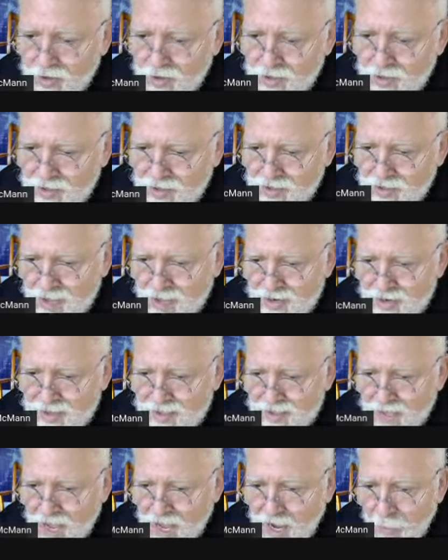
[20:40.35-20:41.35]
It's kind of
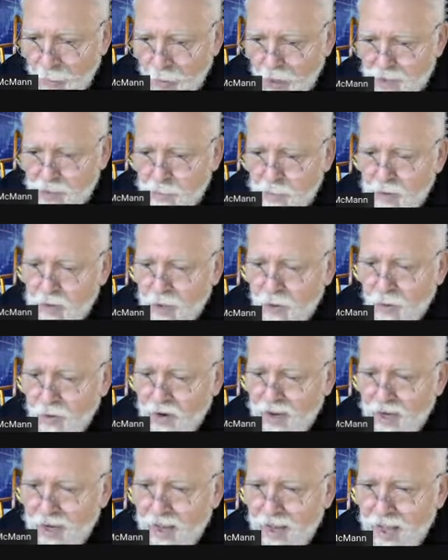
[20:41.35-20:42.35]
sideways, but the
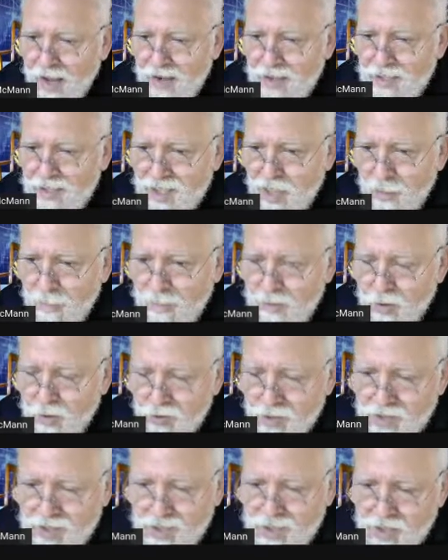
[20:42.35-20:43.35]
green line is up. So
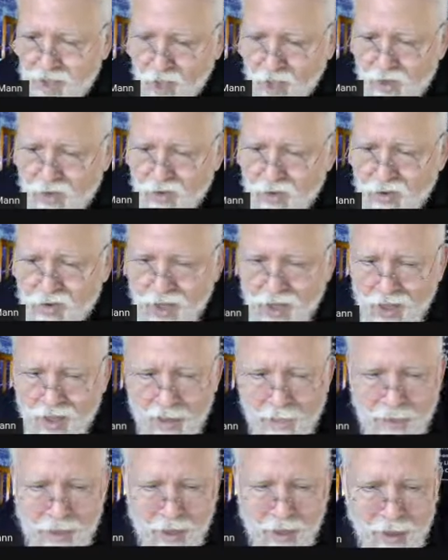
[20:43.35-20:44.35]
this is also
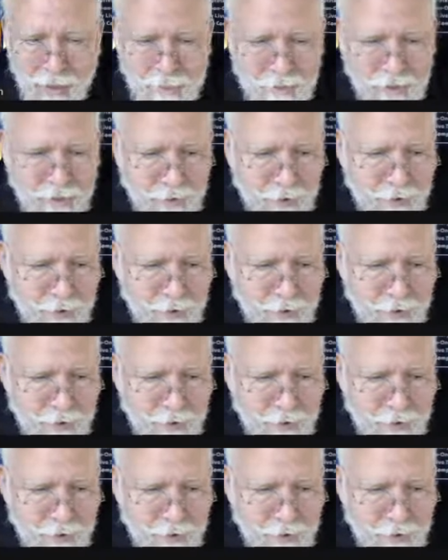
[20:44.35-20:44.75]
telling me up.